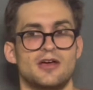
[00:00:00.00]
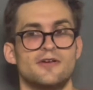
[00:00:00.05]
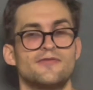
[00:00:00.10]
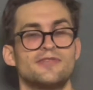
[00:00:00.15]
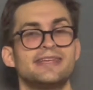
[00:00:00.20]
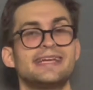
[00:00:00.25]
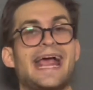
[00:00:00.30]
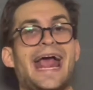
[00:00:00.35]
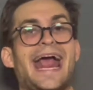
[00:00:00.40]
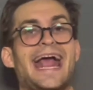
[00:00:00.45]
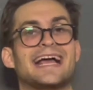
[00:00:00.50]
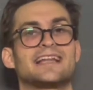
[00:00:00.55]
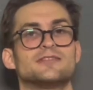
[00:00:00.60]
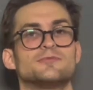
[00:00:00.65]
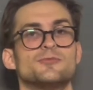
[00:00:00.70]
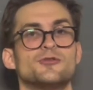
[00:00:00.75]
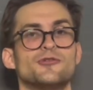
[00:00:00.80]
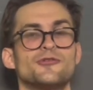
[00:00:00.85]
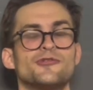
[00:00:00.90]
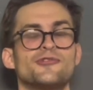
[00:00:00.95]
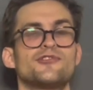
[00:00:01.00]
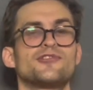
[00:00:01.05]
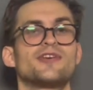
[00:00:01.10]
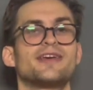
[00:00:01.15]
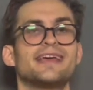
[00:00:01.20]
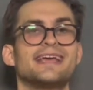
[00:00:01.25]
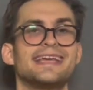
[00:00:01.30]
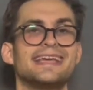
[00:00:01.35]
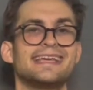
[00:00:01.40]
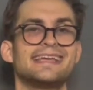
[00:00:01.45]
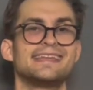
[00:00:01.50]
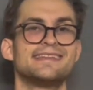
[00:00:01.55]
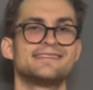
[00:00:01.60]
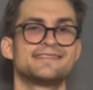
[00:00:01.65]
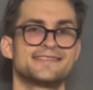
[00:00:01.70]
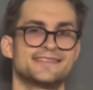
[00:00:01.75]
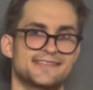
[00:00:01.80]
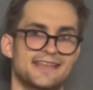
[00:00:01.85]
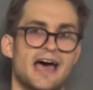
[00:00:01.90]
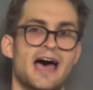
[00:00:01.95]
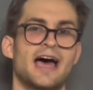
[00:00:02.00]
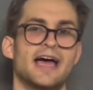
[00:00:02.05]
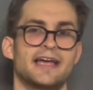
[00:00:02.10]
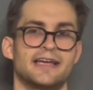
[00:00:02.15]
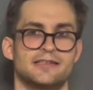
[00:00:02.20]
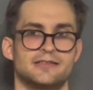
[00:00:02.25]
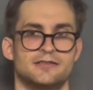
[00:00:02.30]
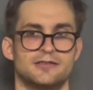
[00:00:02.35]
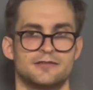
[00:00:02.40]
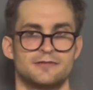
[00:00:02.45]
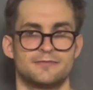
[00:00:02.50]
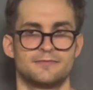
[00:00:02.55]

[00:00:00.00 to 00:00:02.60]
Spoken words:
of the animals inside.